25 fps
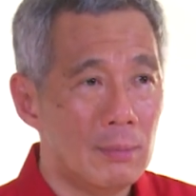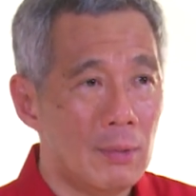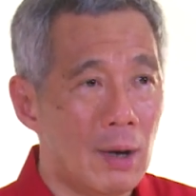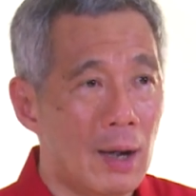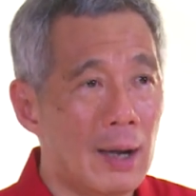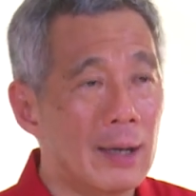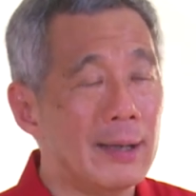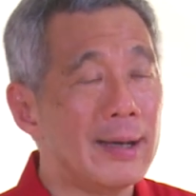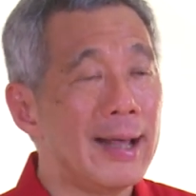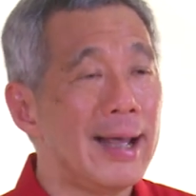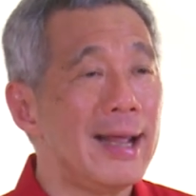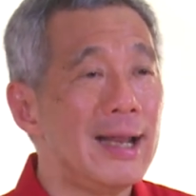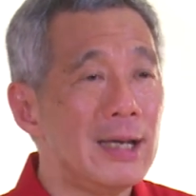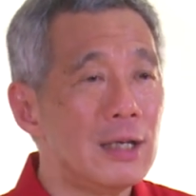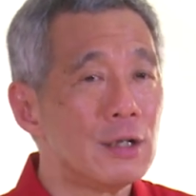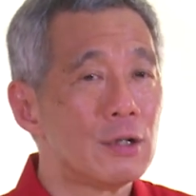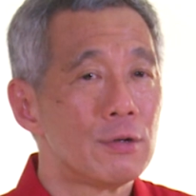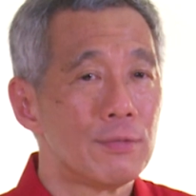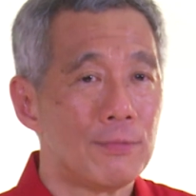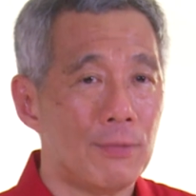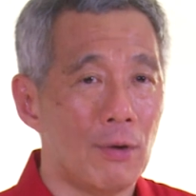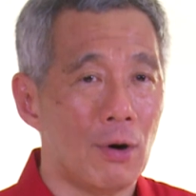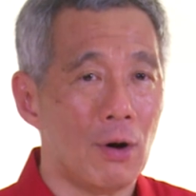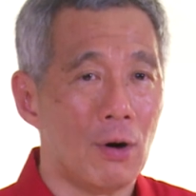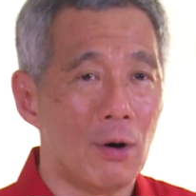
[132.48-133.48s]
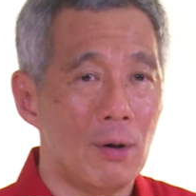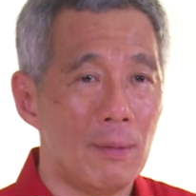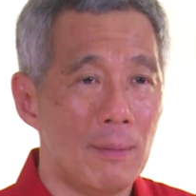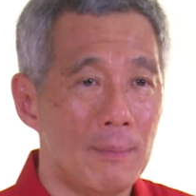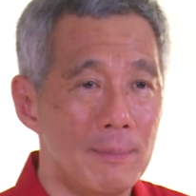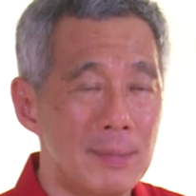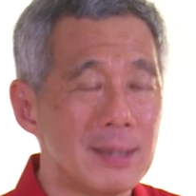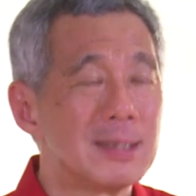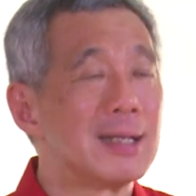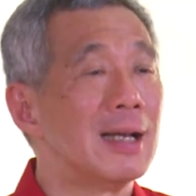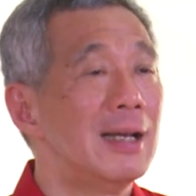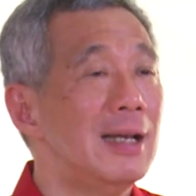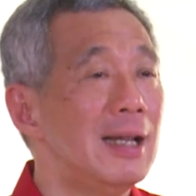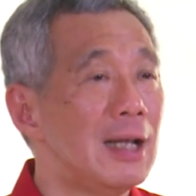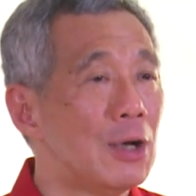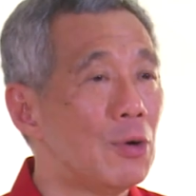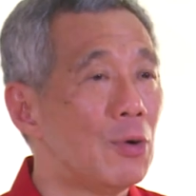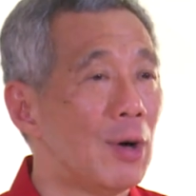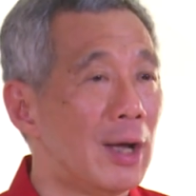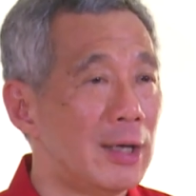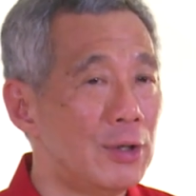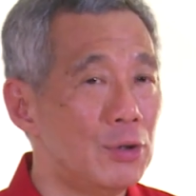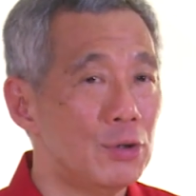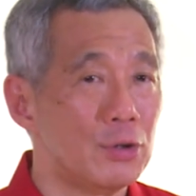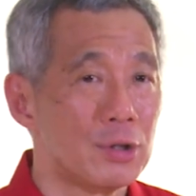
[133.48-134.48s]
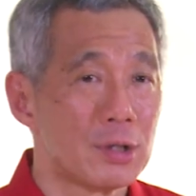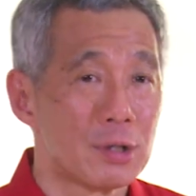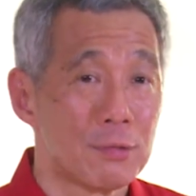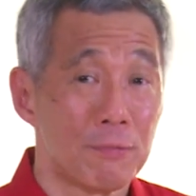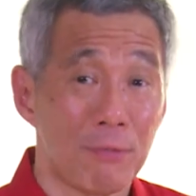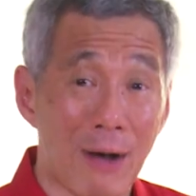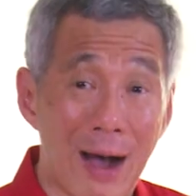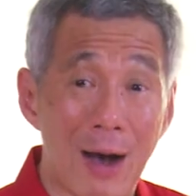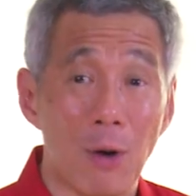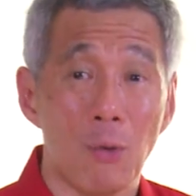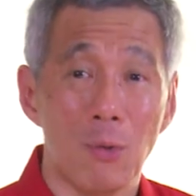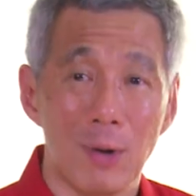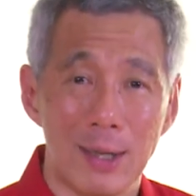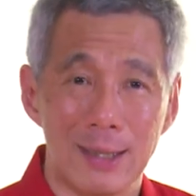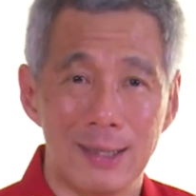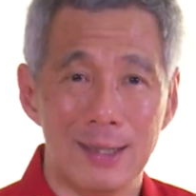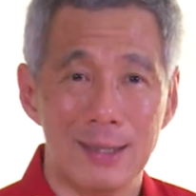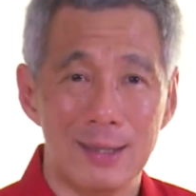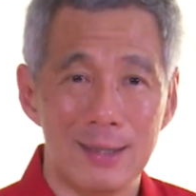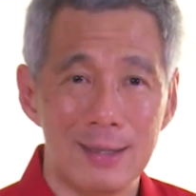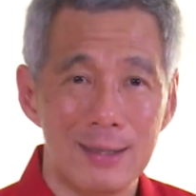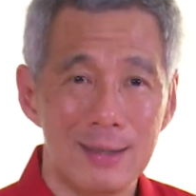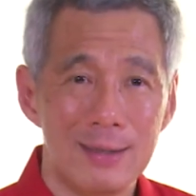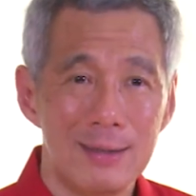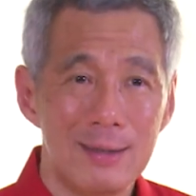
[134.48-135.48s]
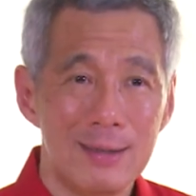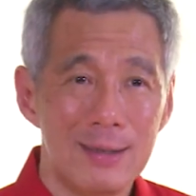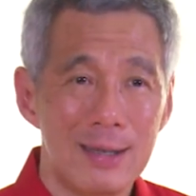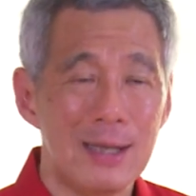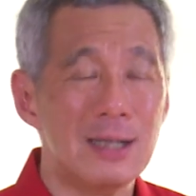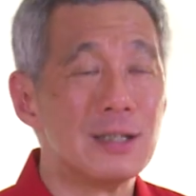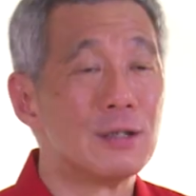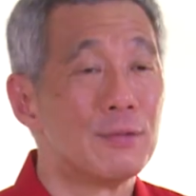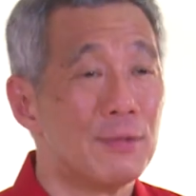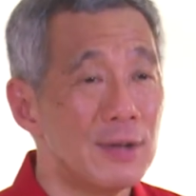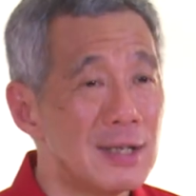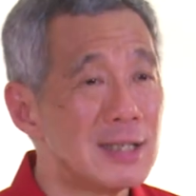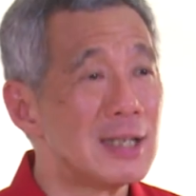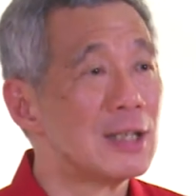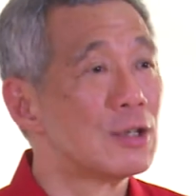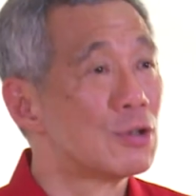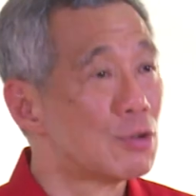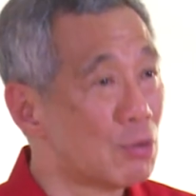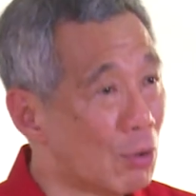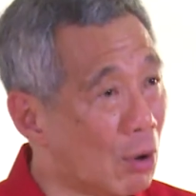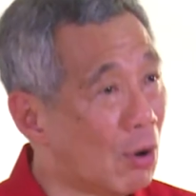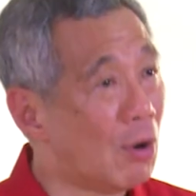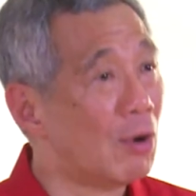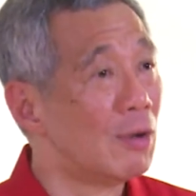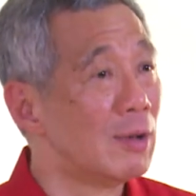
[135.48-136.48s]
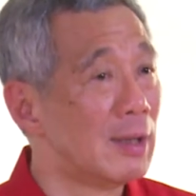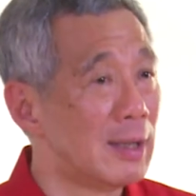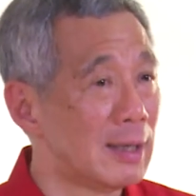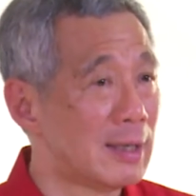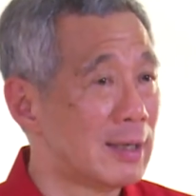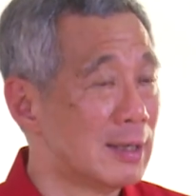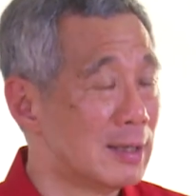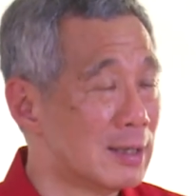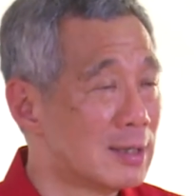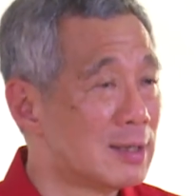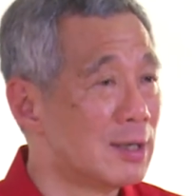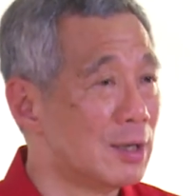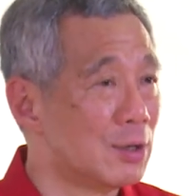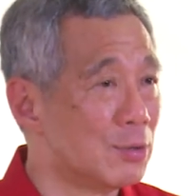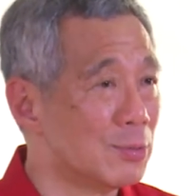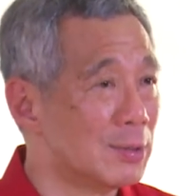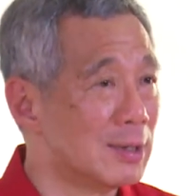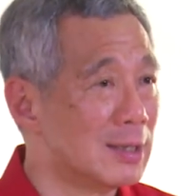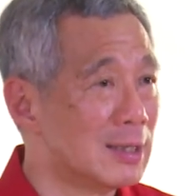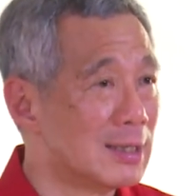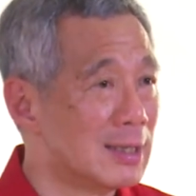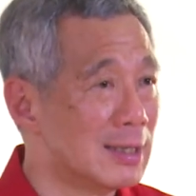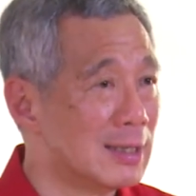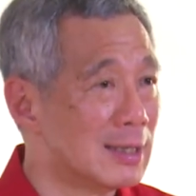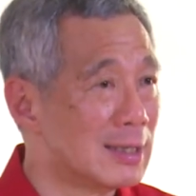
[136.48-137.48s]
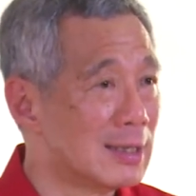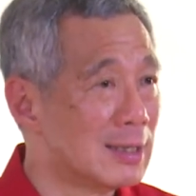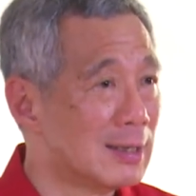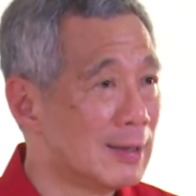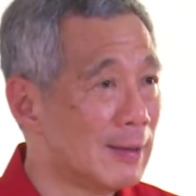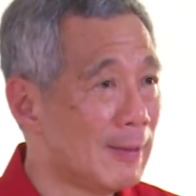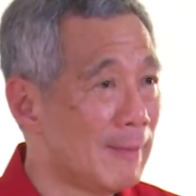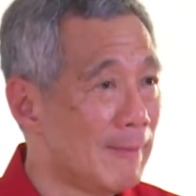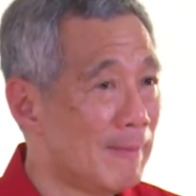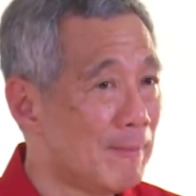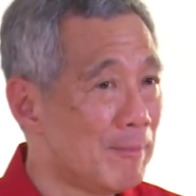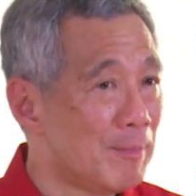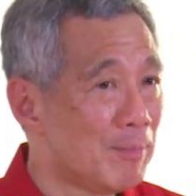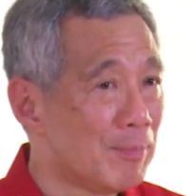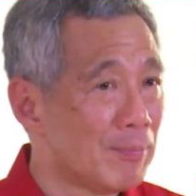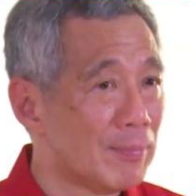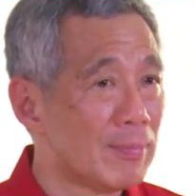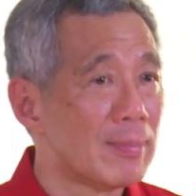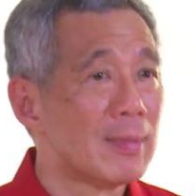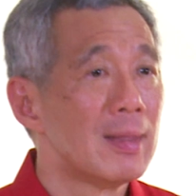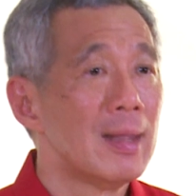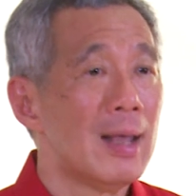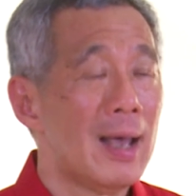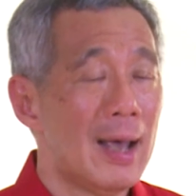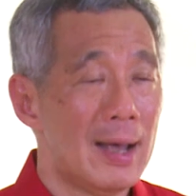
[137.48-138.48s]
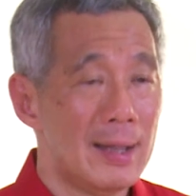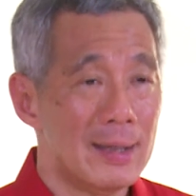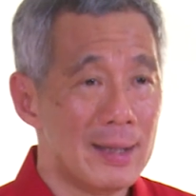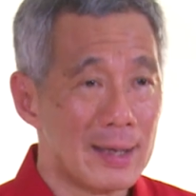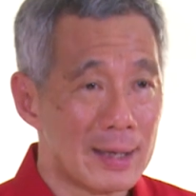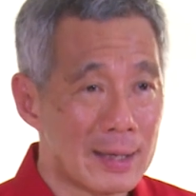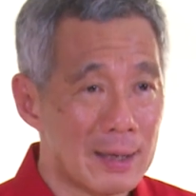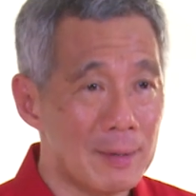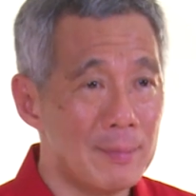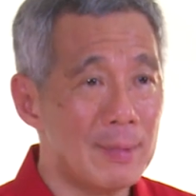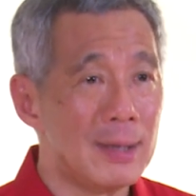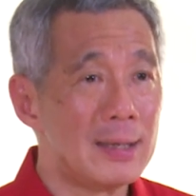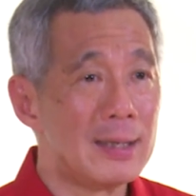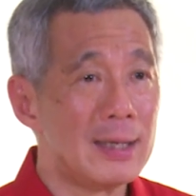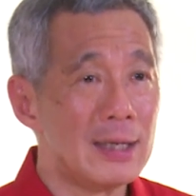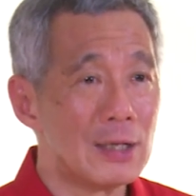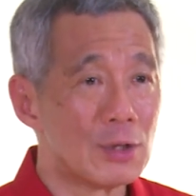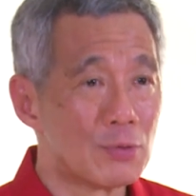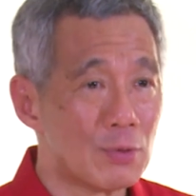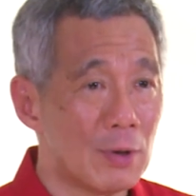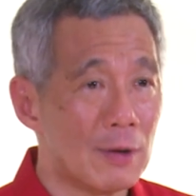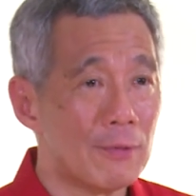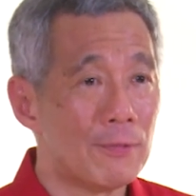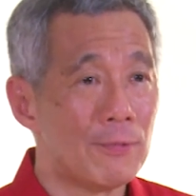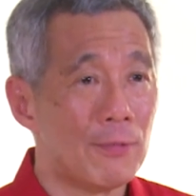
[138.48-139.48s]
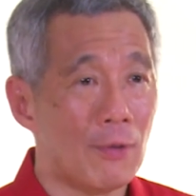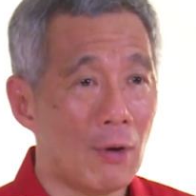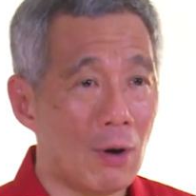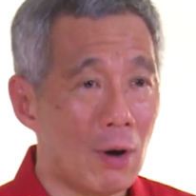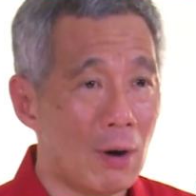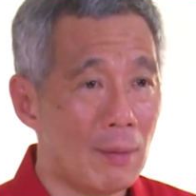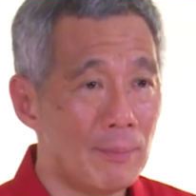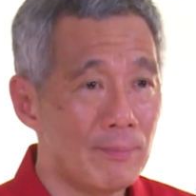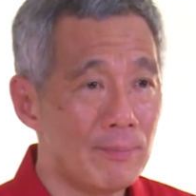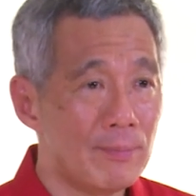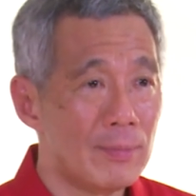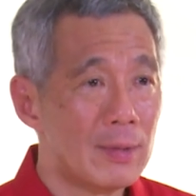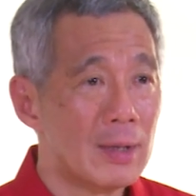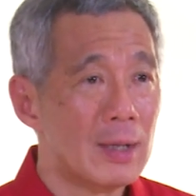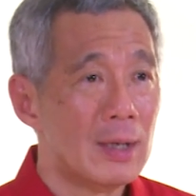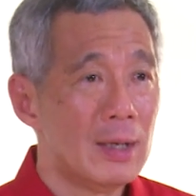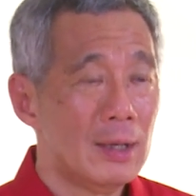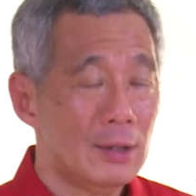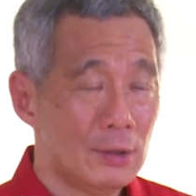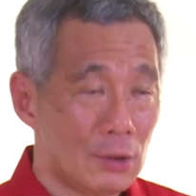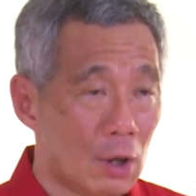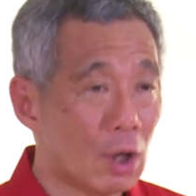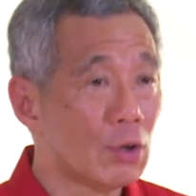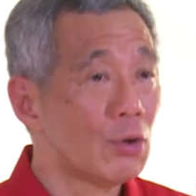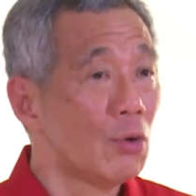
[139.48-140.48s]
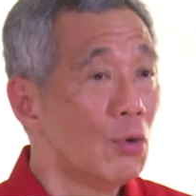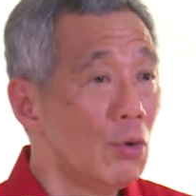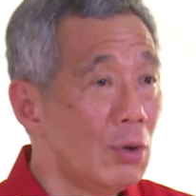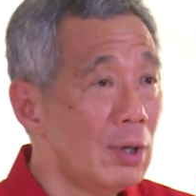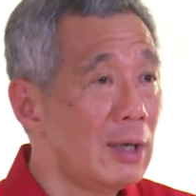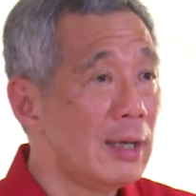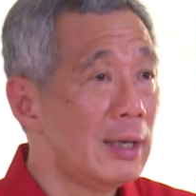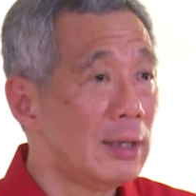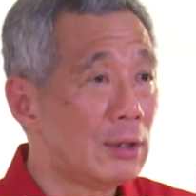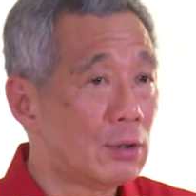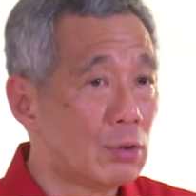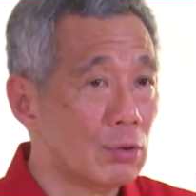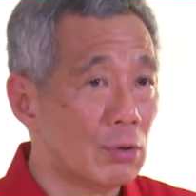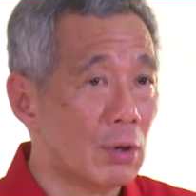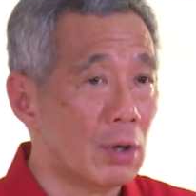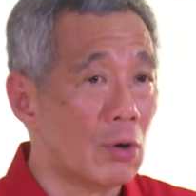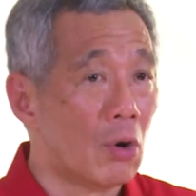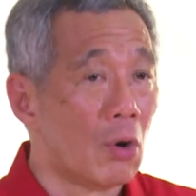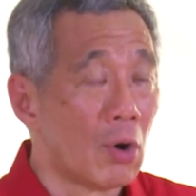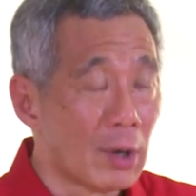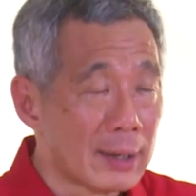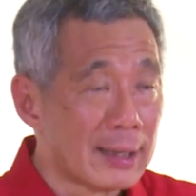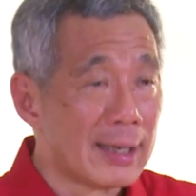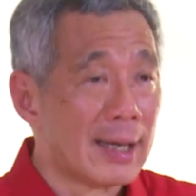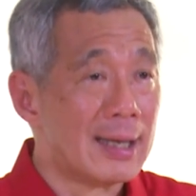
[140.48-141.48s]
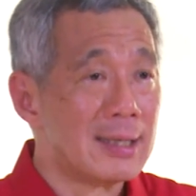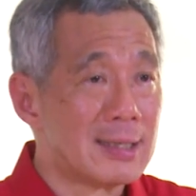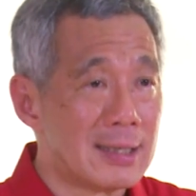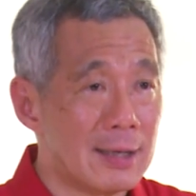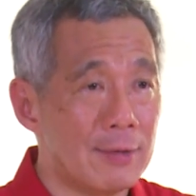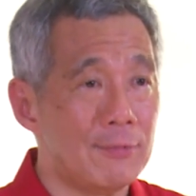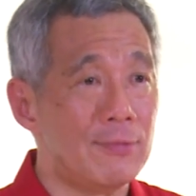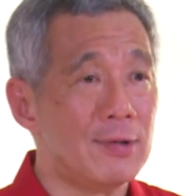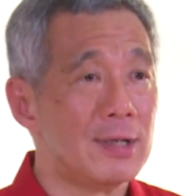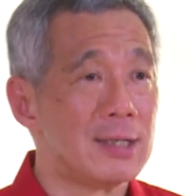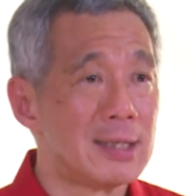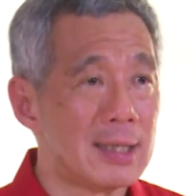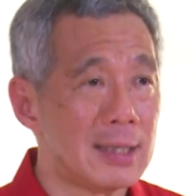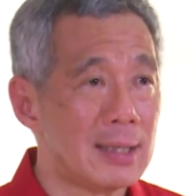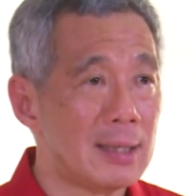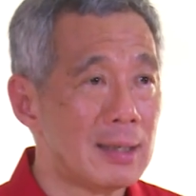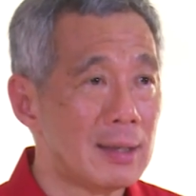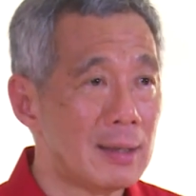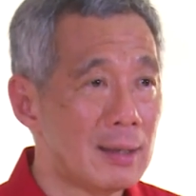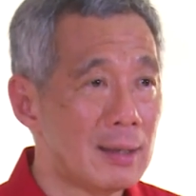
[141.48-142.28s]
arrange for Mr. Lee Kuan Yew's Fang Wen, his visits to all the constituencies. And the committees were formed not only to organize a visit,